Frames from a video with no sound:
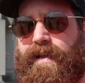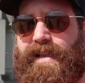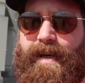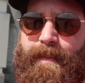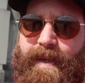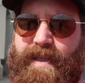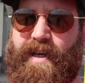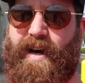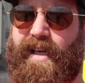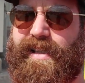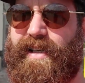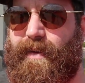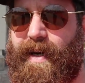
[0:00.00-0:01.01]
Stepping into
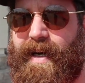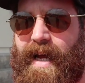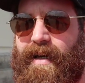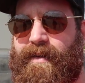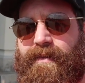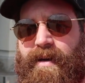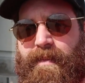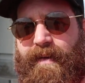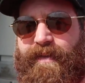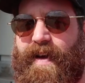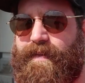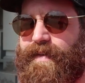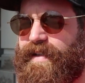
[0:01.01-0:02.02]
Costco right now. One of
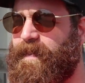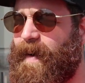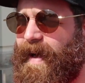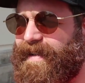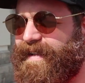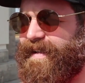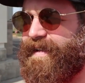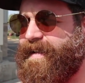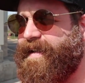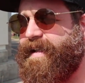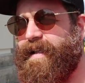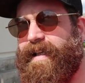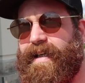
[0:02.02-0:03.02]
my favorite spots.
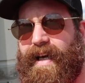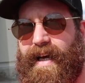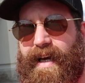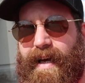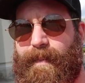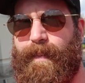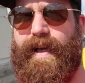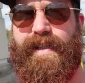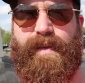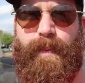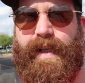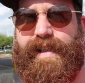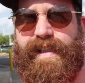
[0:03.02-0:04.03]
But
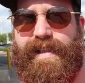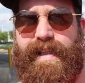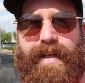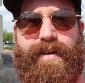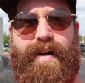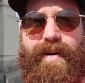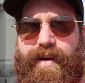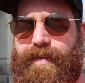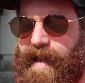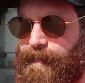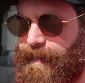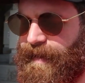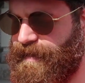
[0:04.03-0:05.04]
it's a business center. I don't know
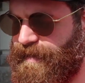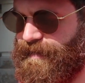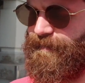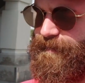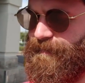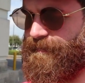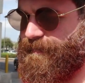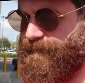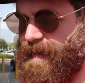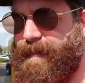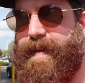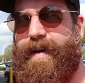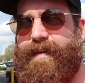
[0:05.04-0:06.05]
what that means.
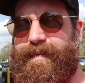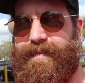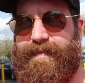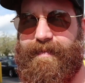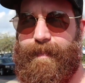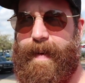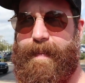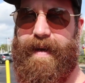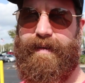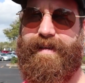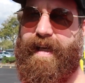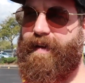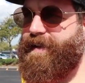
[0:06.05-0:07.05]
Maybe they
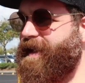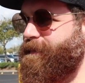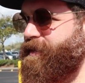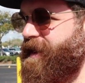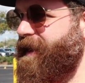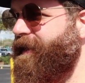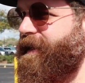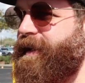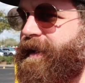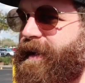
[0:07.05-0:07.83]
don't sell the same shit.